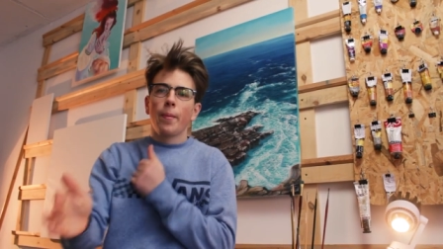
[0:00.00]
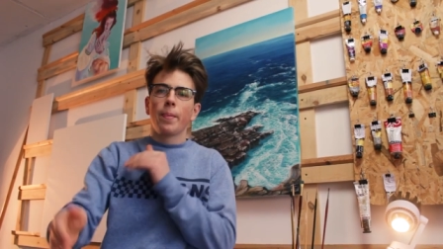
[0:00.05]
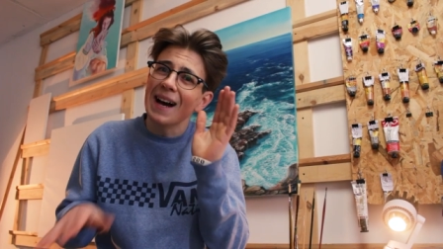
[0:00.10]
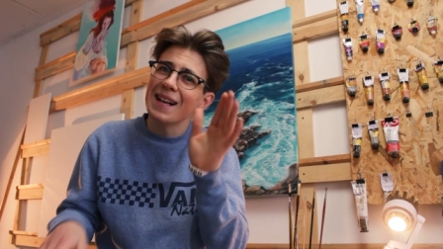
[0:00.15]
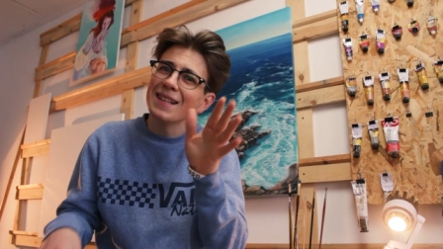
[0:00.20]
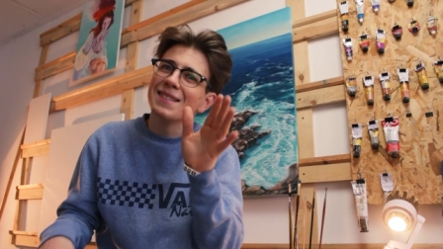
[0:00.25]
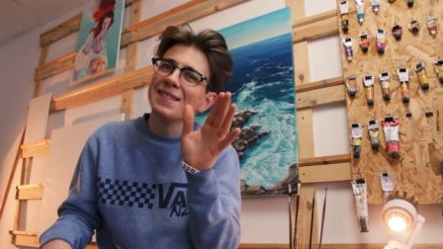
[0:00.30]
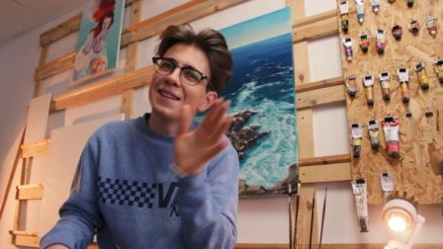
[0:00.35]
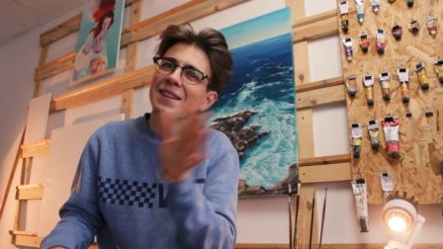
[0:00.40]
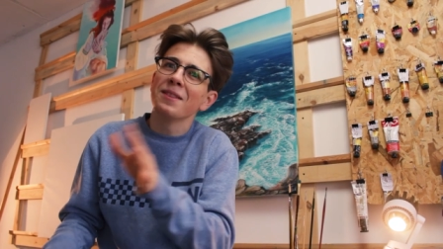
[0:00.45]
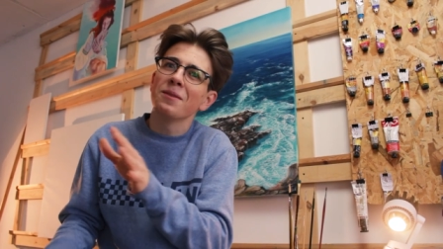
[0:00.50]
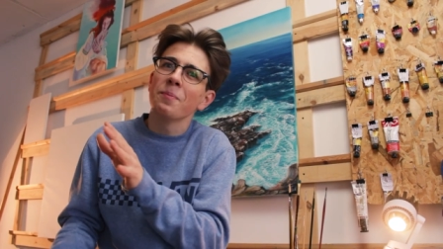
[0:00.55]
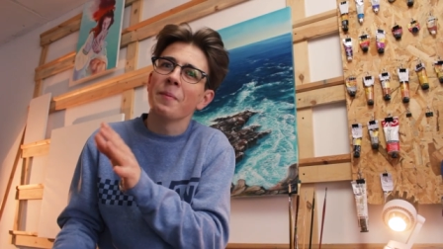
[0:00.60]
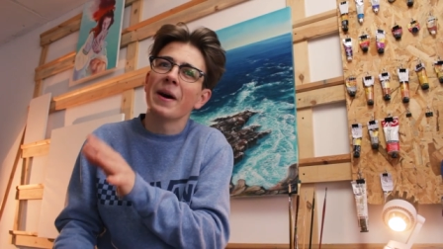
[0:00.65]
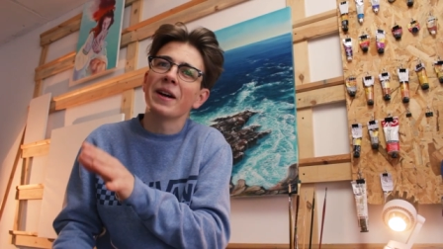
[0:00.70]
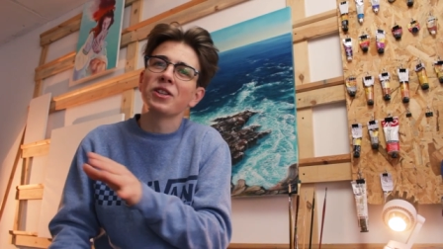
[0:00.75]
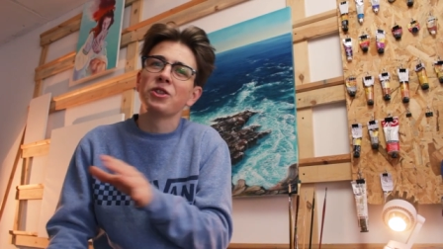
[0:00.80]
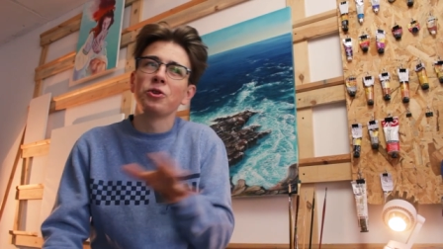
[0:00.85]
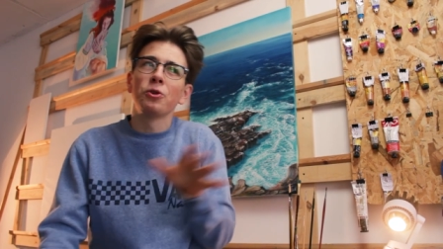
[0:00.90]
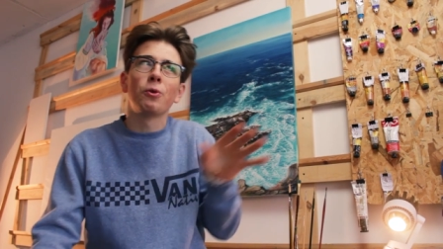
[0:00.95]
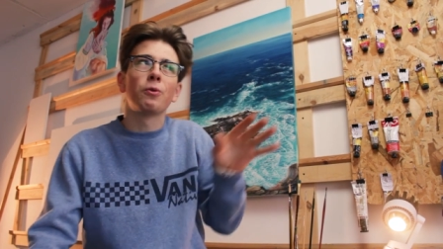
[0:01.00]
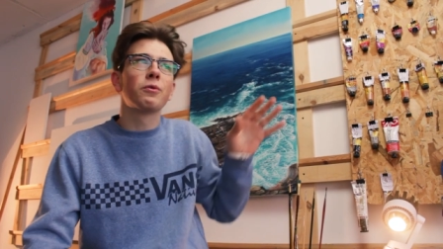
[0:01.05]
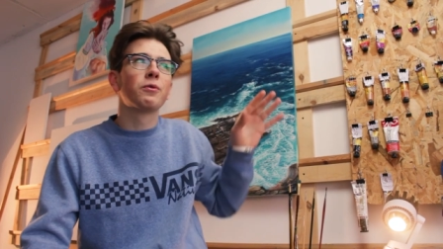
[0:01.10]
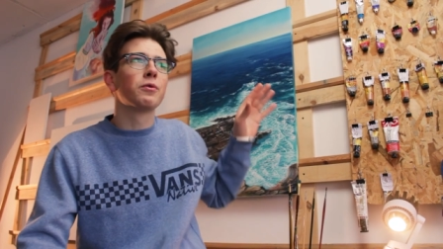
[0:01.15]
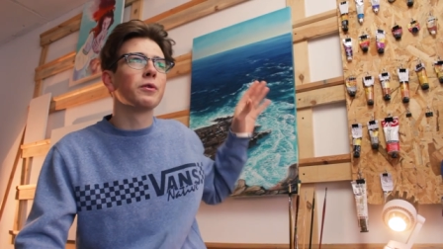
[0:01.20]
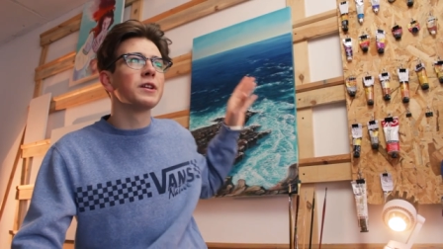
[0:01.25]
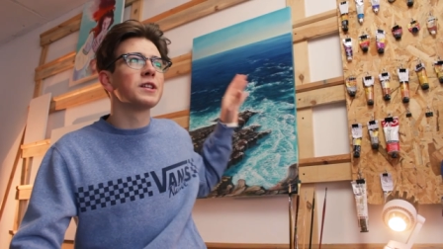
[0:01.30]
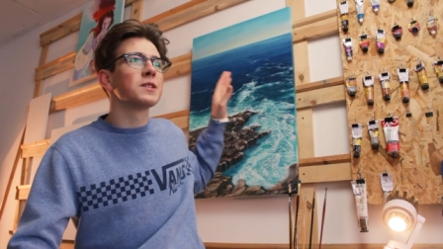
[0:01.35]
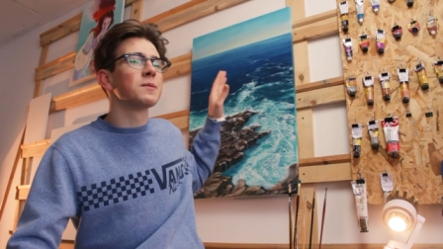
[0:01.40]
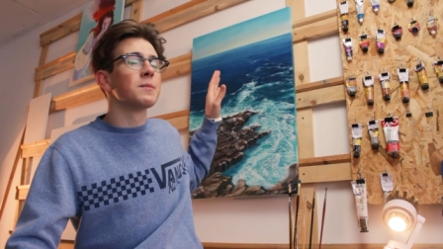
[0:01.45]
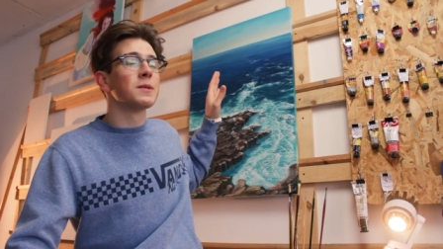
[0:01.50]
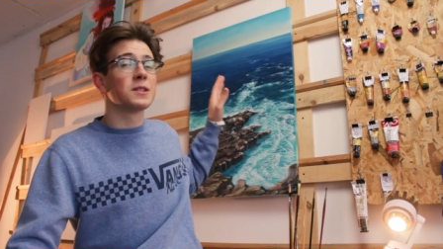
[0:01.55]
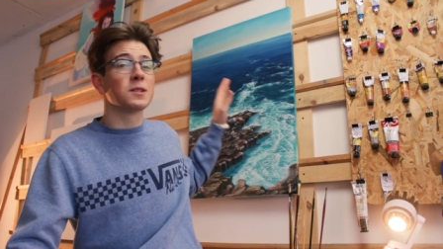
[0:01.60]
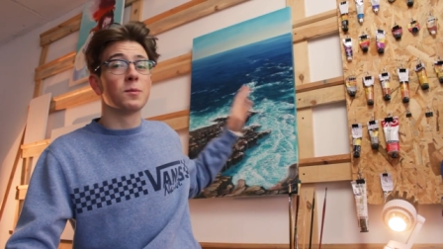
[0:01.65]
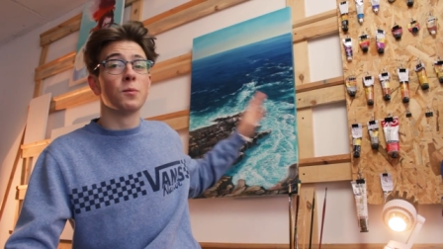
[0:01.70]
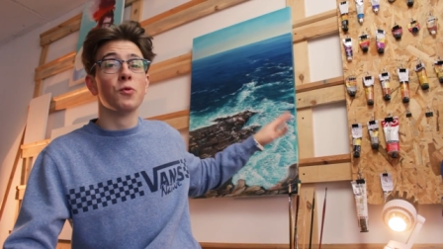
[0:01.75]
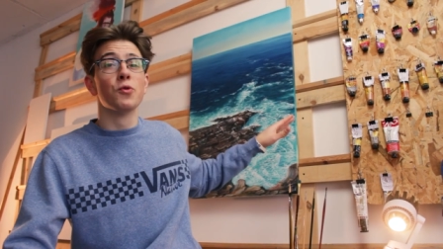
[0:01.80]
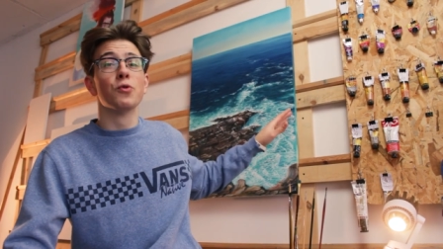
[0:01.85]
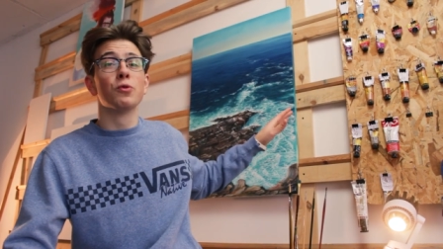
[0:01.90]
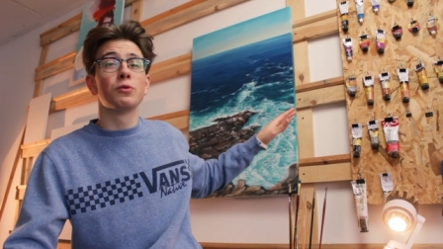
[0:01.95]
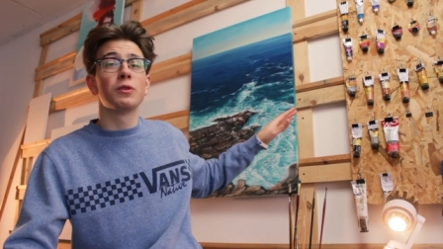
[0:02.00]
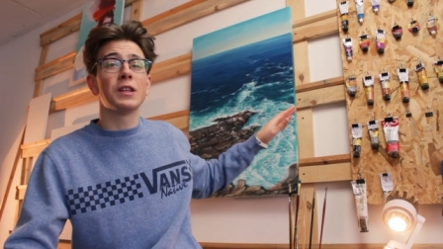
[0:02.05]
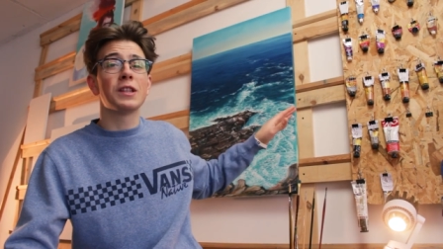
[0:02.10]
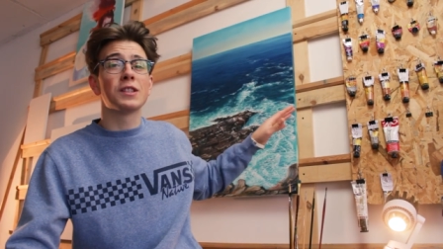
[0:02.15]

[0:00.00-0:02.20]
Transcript: doesn't match your Christmas mood,